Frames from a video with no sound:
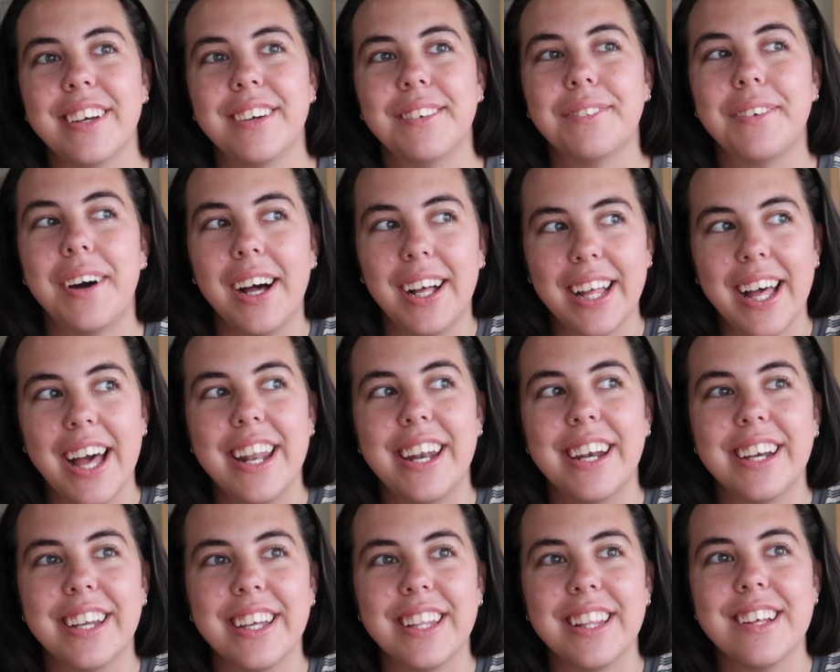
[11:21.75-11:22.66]
while
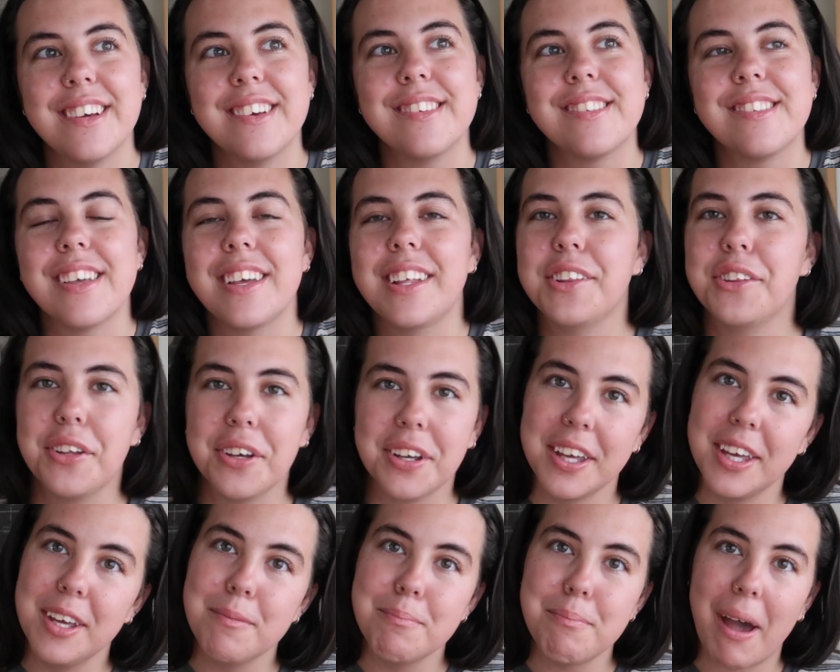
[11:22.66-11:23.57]
editing this and
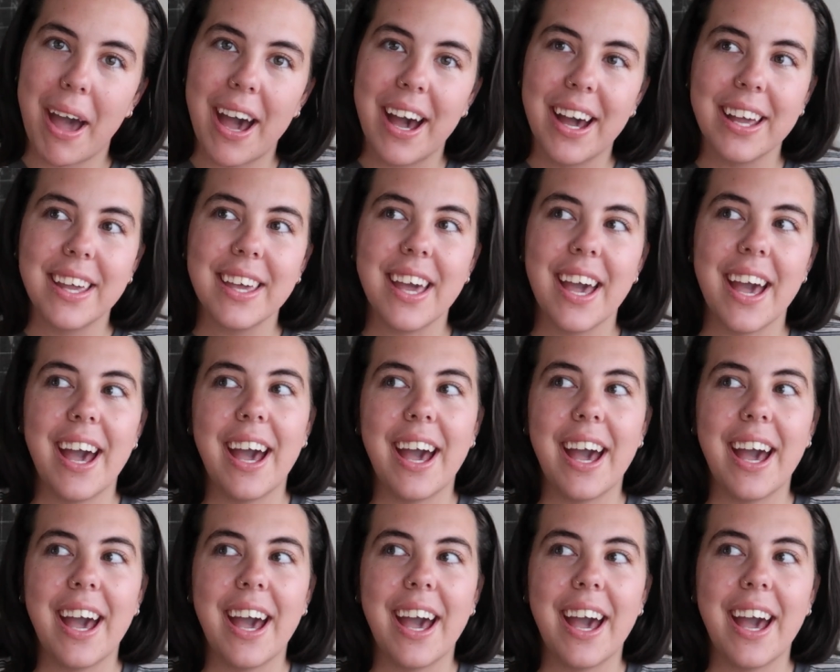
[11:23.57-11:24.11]
looking back